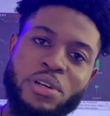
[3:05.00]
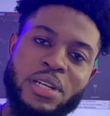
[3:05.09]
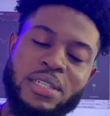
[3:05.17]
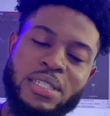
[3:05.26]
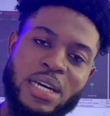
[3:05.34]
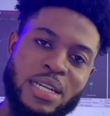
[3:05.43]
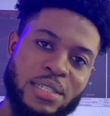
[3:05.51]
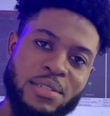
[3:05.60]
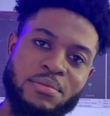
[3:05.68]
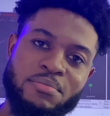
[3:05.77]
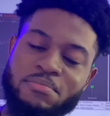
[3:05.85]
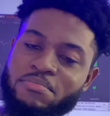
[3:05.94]
and start
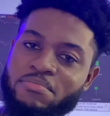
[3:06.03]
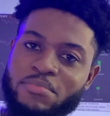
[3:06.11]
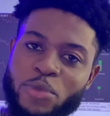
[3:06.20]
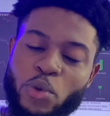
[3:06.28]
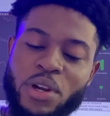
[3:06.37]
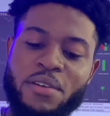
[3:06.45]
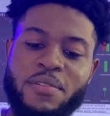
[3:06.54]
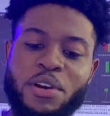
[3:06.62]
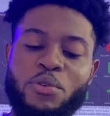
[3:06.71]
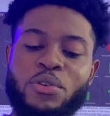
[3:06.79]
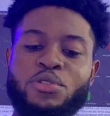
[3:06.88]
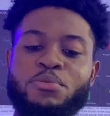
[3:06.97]
whatever
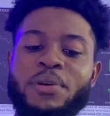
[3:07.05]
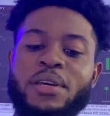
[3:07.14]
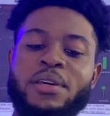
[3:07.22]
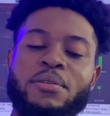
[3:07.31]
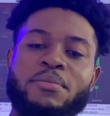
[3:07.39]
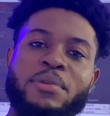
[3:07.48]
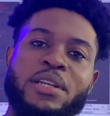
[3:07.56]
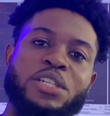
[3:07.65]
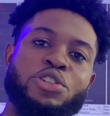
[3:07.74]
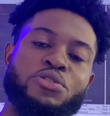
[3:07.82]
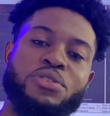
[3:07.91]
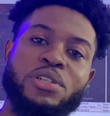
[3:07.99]
you want to manage
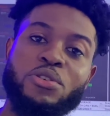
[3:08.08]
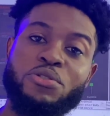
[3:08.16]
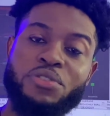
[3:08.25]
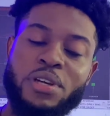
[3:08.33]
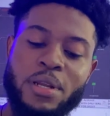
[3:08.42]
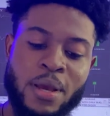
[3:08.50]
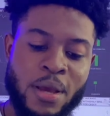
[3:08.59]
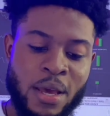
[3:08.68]
your trades or trade.